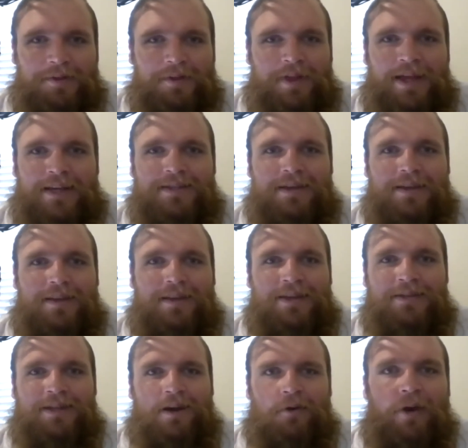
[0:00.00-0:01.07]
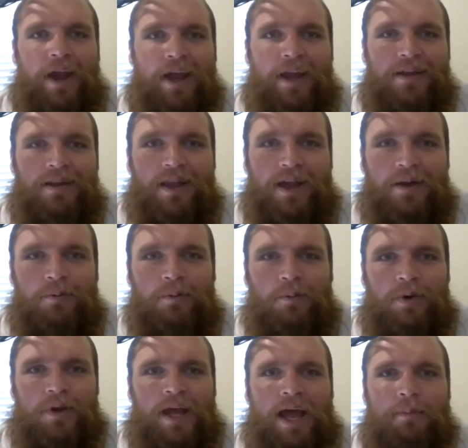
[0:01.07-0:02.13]
things that are great, like
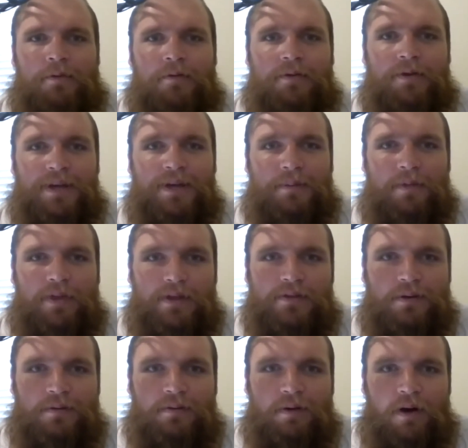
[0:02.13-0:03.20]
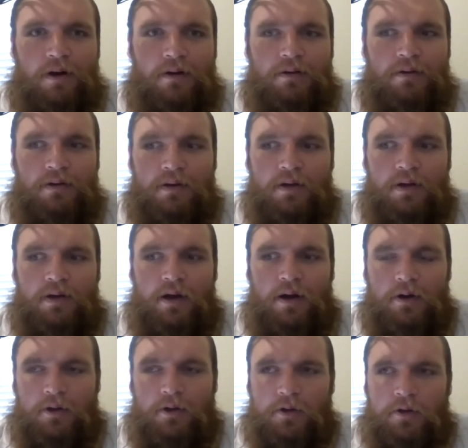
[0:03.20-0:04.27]
what happened for Timothy so far,
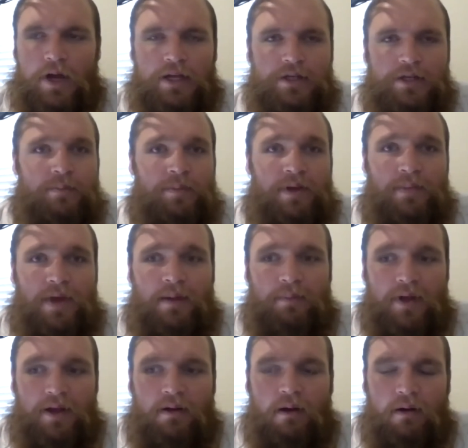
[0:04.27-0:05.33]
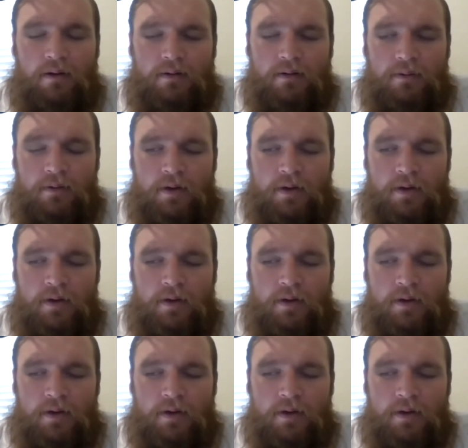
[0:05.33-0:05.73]
the creation of Big Man, Big Heart.